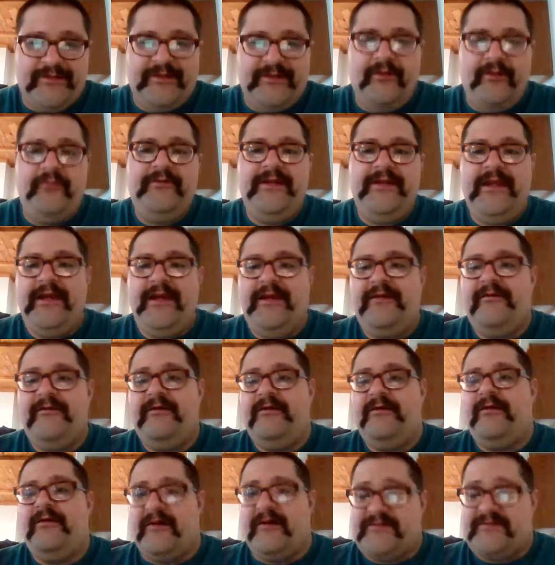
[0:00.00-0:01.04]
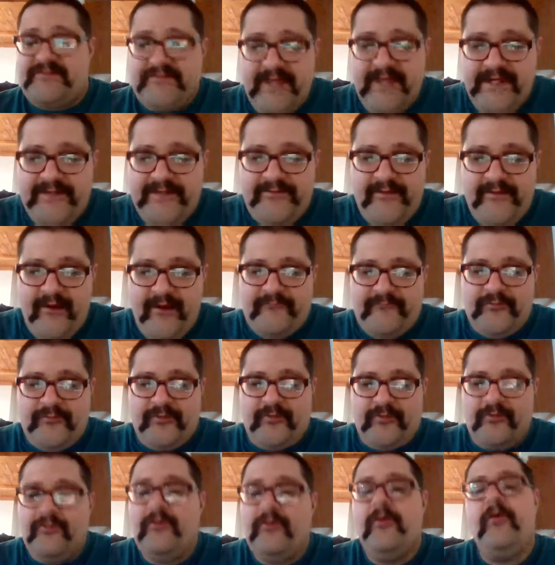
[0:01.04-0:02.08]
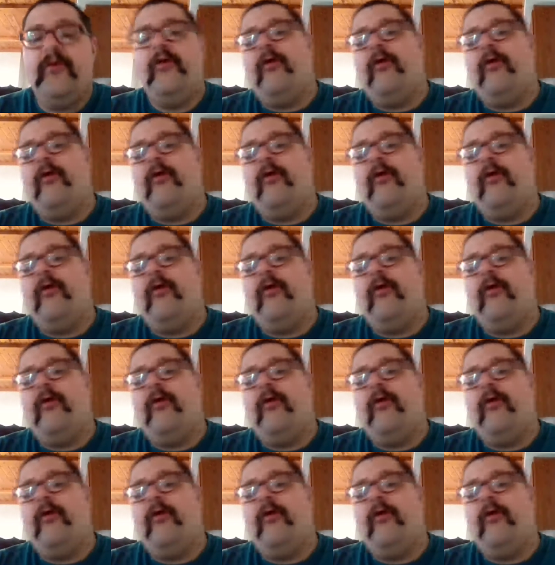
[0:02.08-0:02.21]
They don't need a state governor